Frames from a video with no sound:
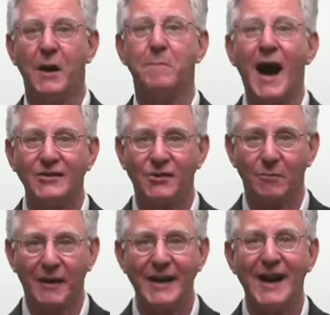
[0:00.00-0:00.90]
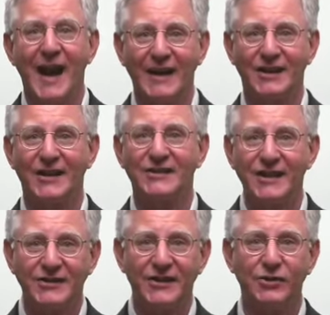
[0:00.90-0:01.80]
possibly as an
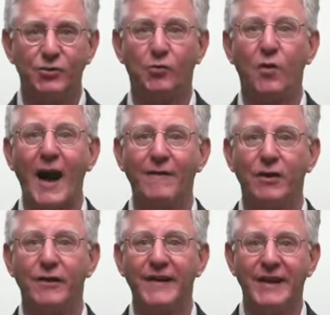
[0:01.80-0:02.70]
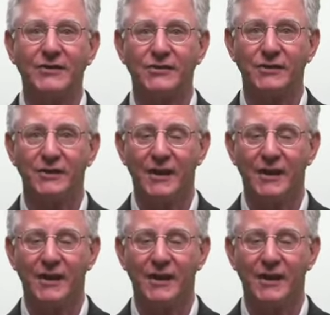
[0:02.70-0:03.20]
assistant to a rival of Higgins.